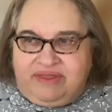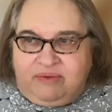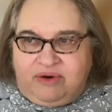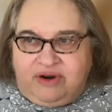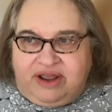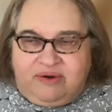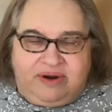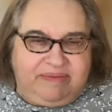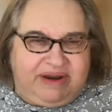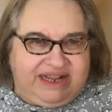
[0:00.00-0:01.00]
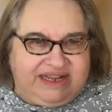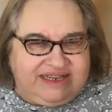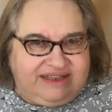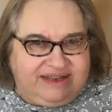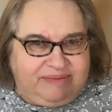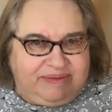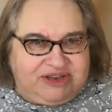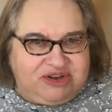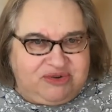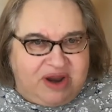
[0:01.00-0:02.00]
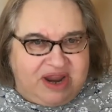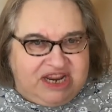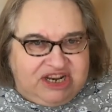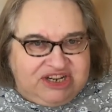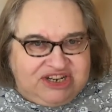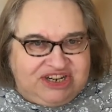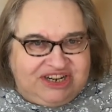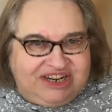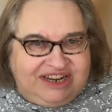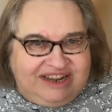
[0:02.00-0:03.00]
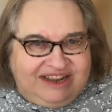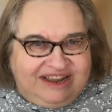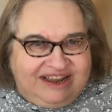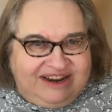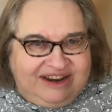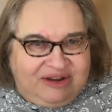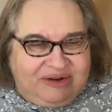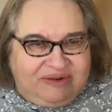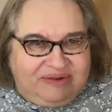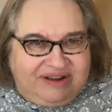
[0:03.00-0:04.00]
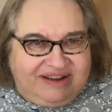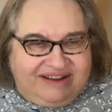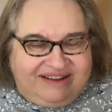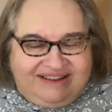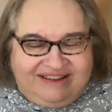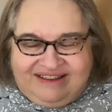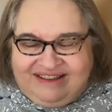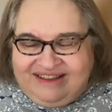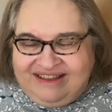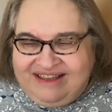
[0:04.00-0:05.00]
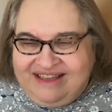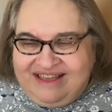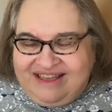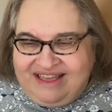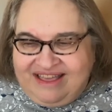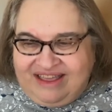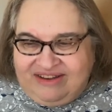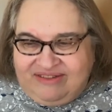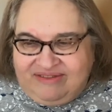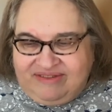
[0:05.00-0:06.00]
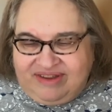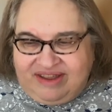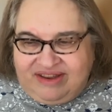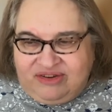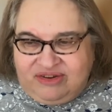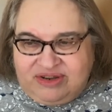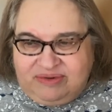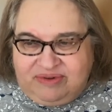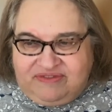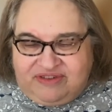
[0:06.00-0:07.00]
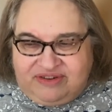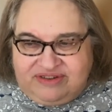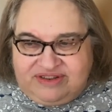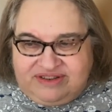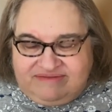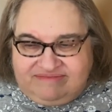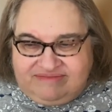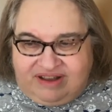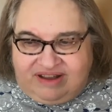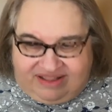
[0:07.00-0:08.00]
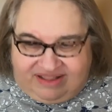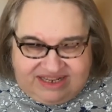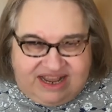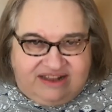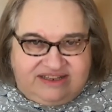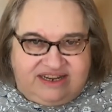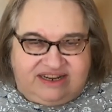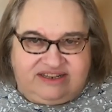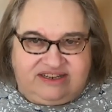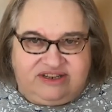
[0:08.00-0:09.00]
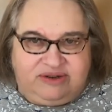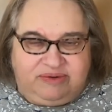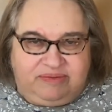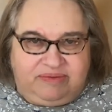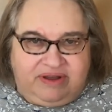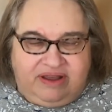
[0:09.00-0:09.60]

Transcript: the word equanimity is a little bit strange. I know. Uh, it it usually refers uh, in this context to